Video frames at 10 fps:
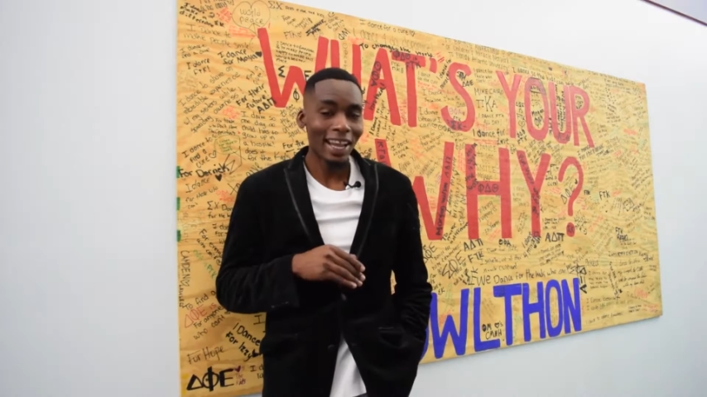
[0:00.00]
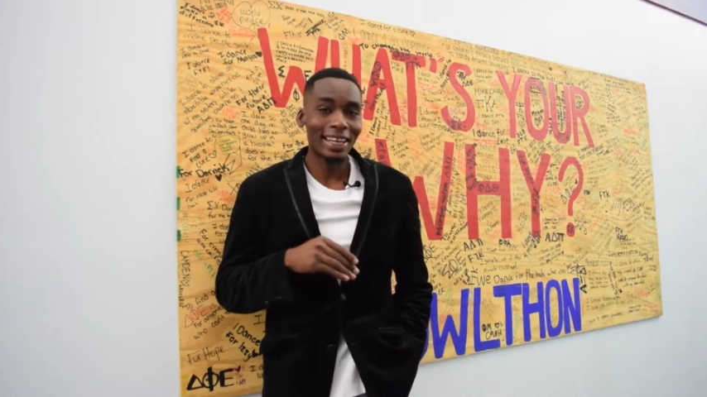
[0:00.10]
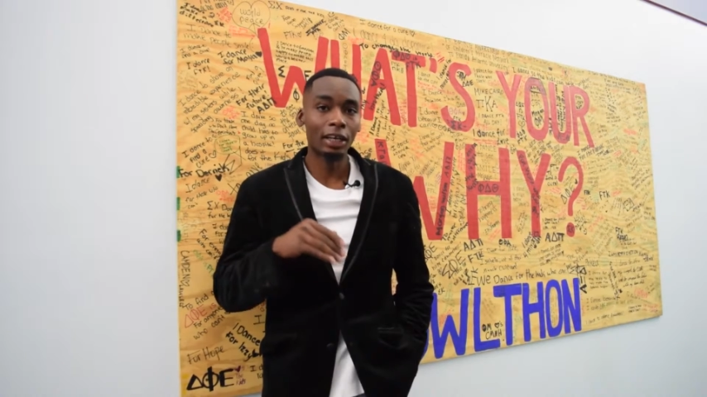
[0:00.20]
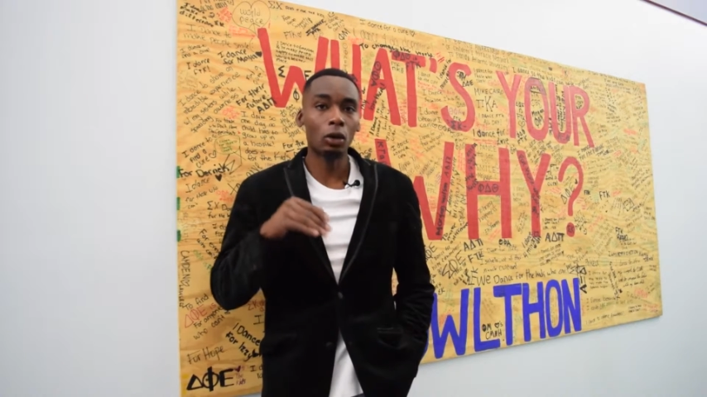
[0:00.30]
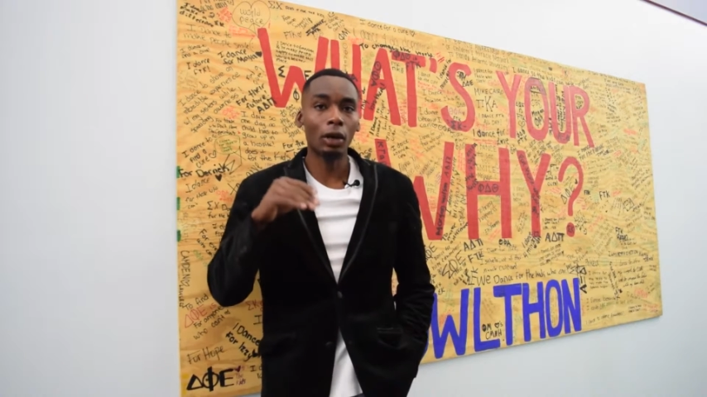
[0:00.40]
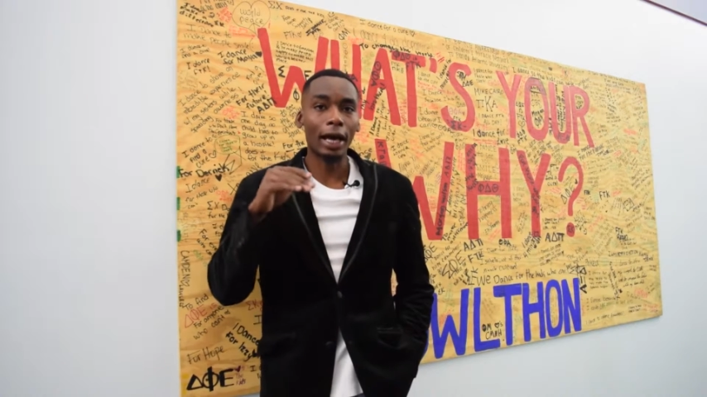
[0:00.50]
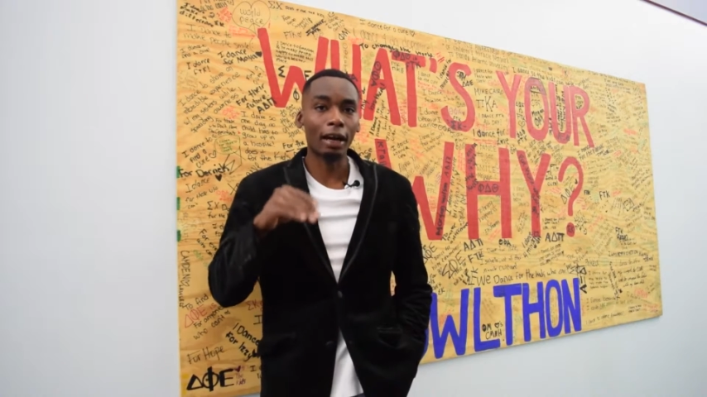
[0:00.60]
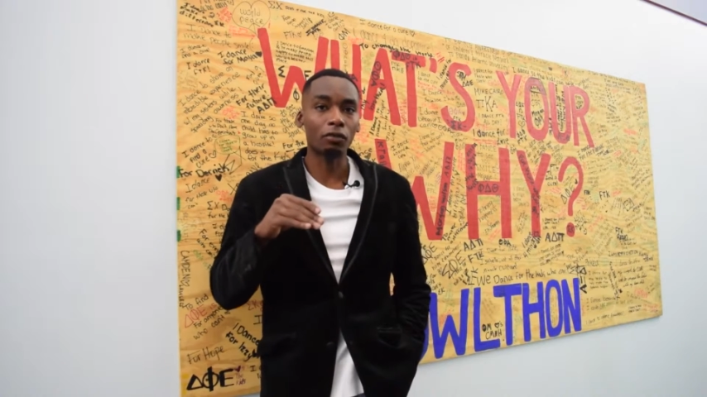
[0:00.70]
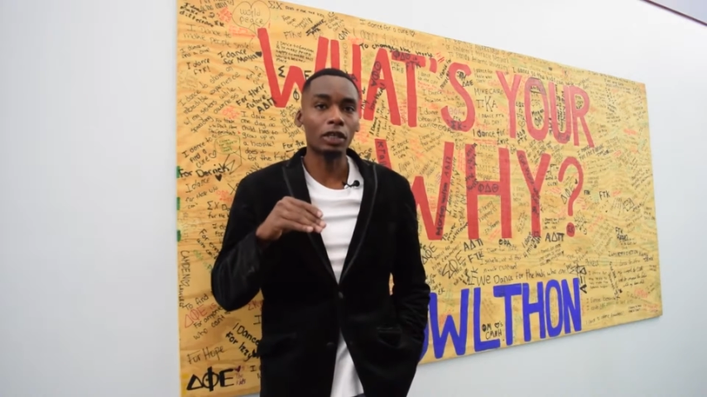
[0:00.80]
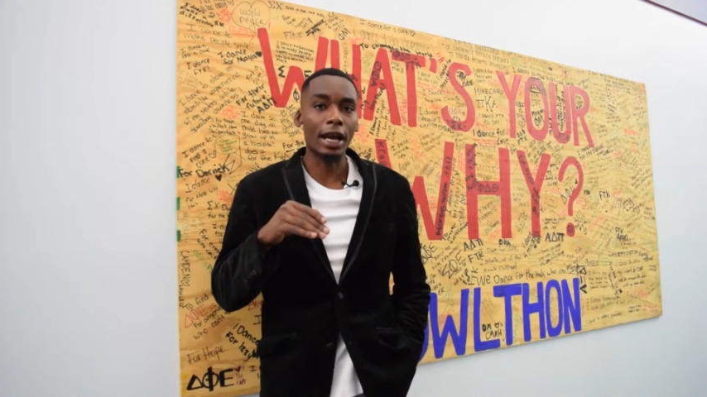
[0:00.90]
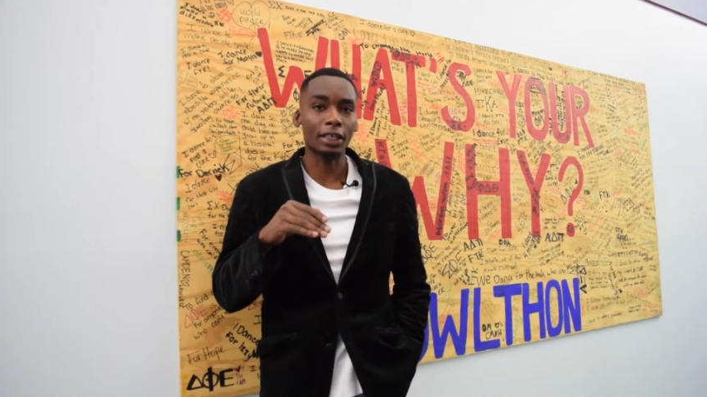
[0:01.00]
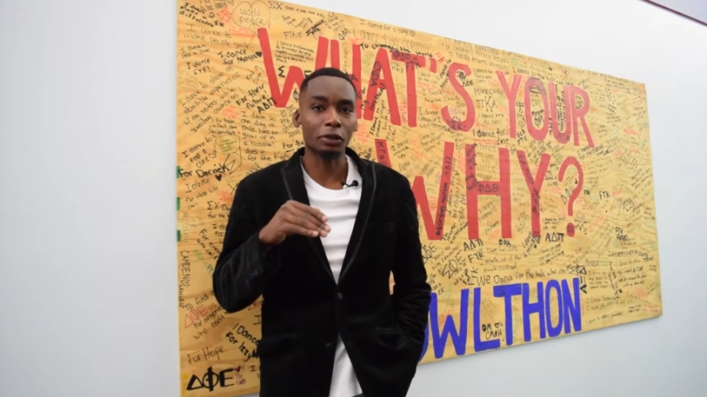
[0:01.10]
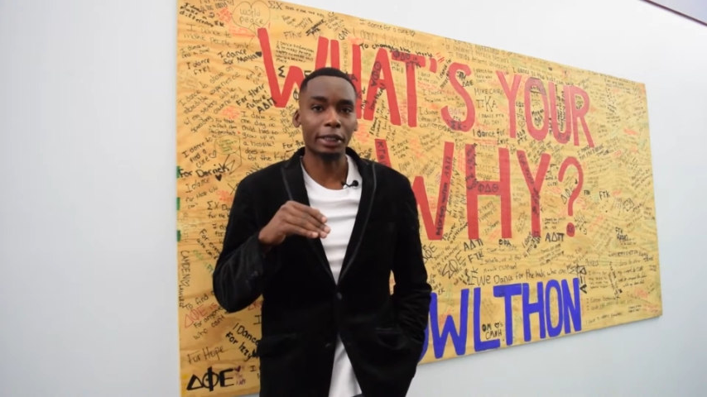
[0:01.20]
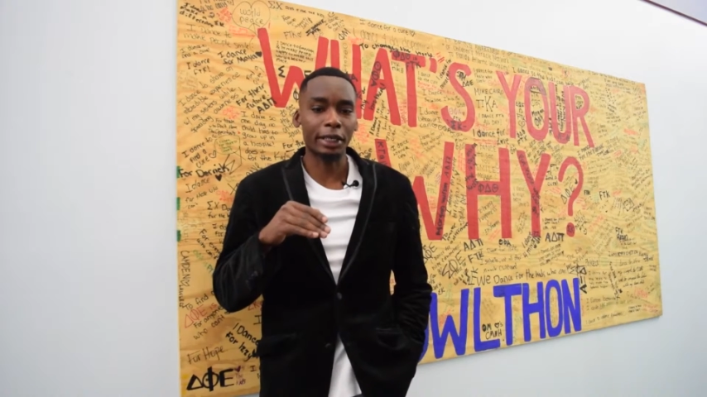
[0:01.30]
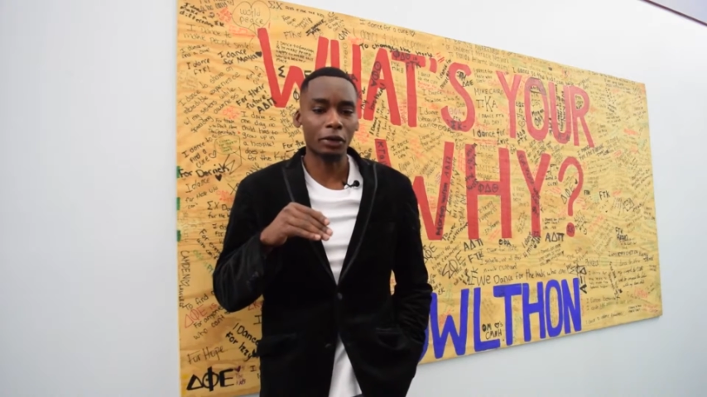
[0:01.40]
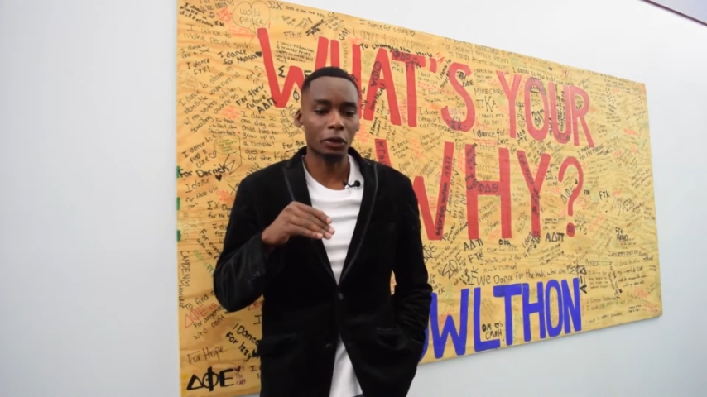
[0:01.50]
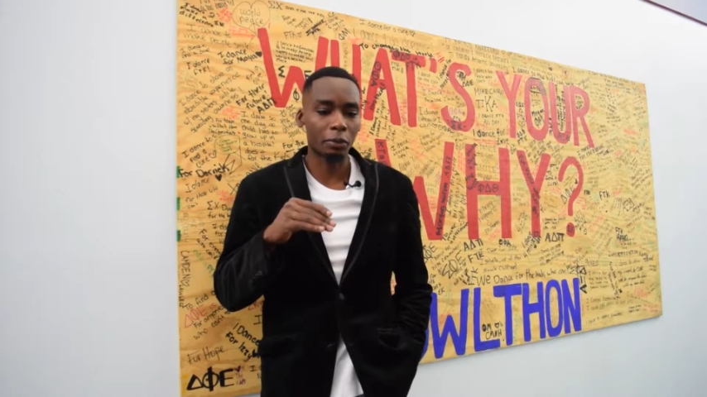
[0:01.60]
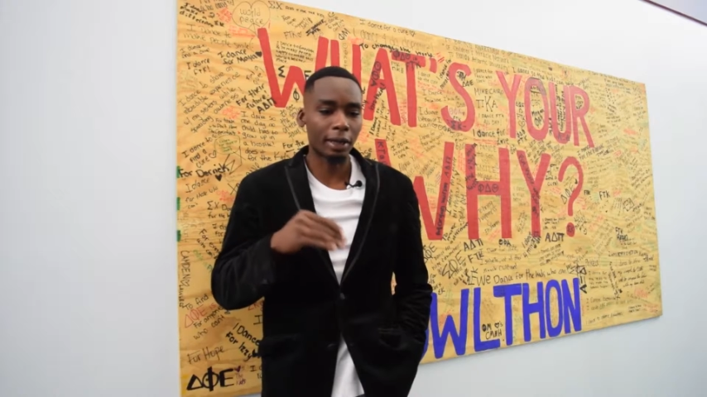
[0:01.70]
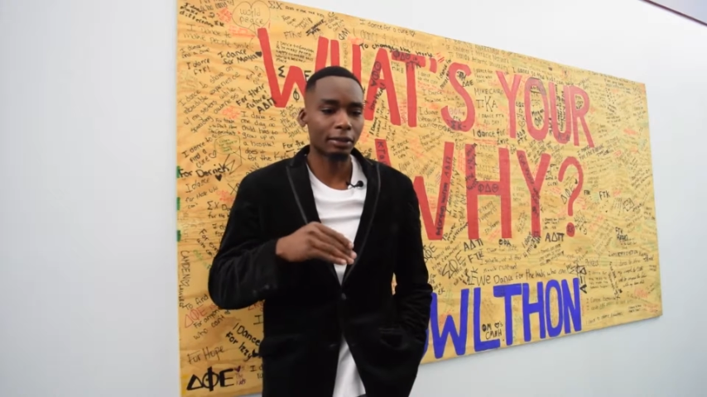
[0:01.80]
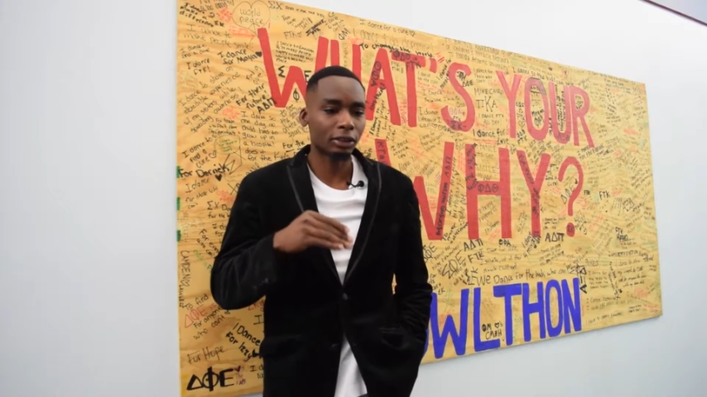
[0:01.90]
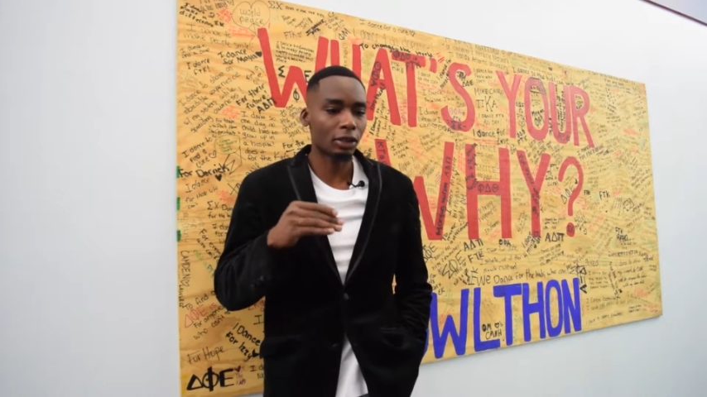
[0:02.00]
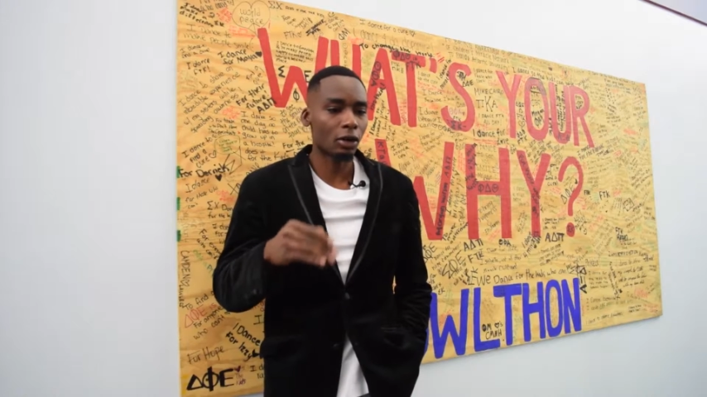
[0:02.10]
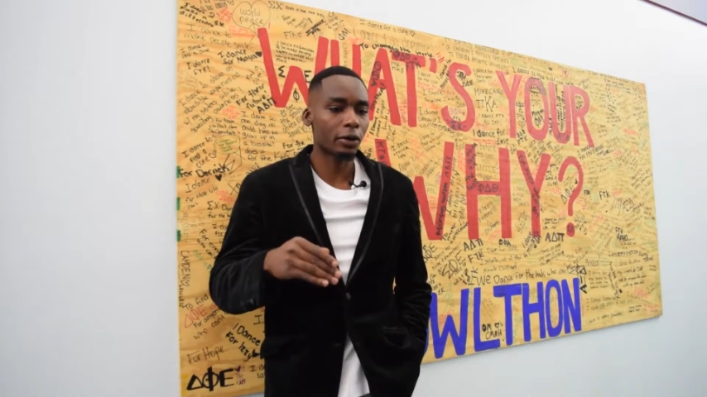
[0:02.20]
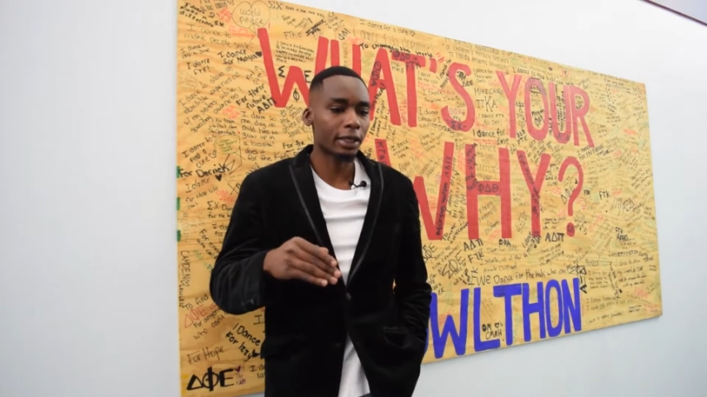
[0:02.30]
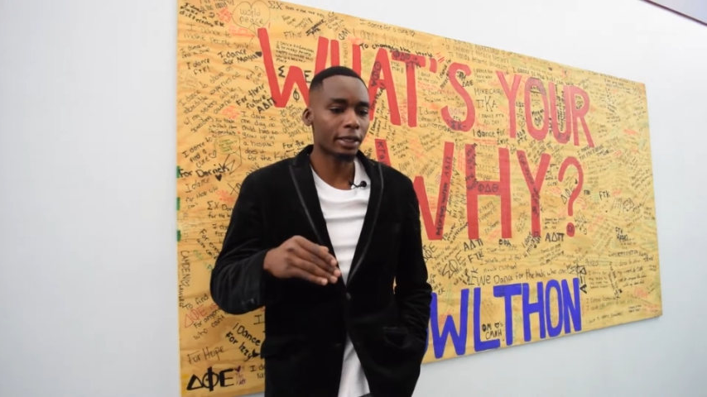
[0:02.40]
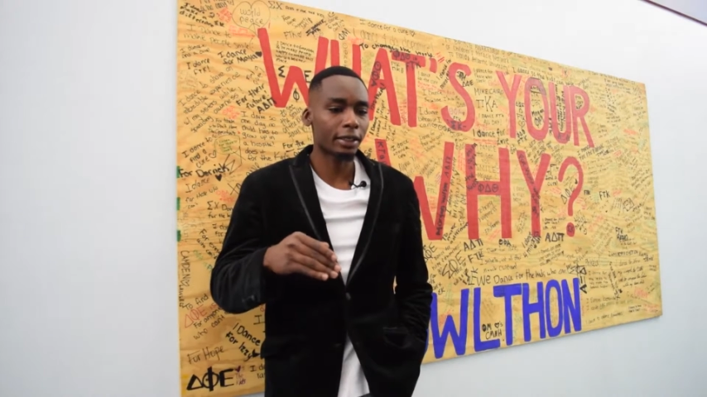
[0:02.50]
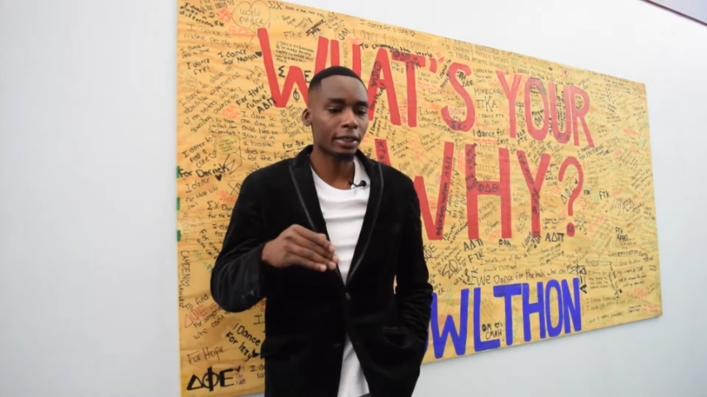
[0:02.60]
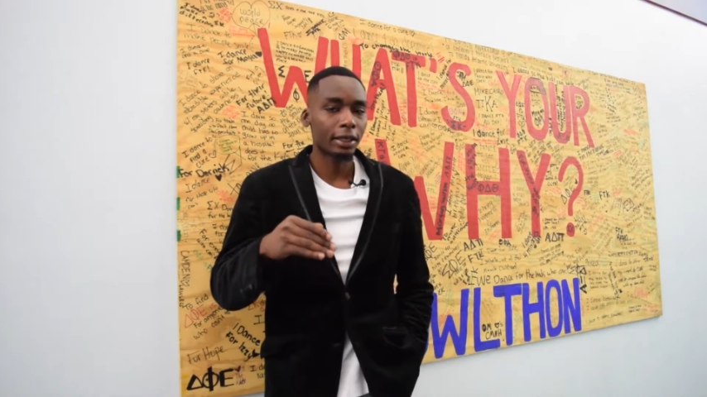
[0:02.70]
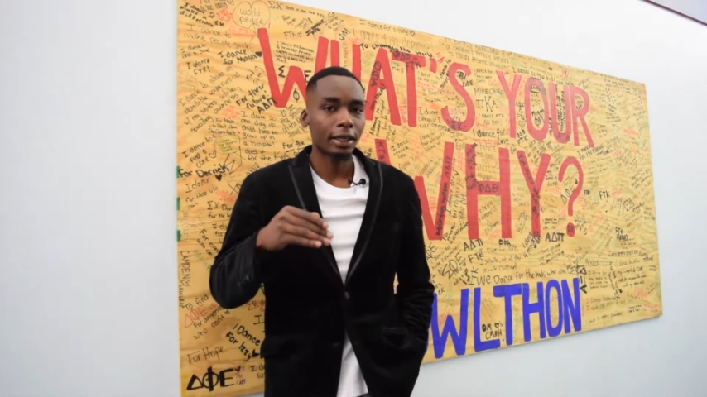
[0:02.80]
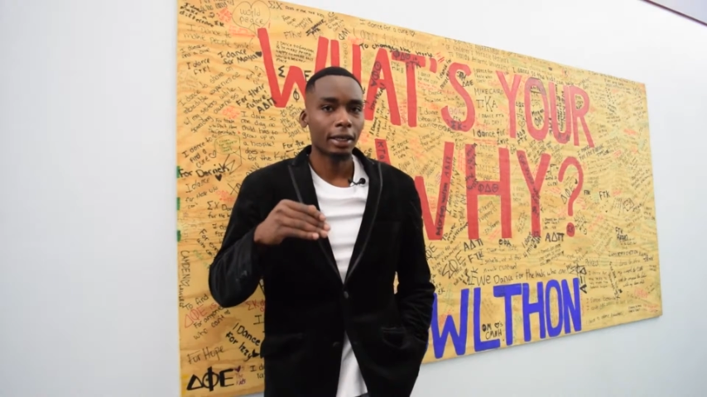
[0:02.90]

And I know a lot of you guys right now, you're about to go ahead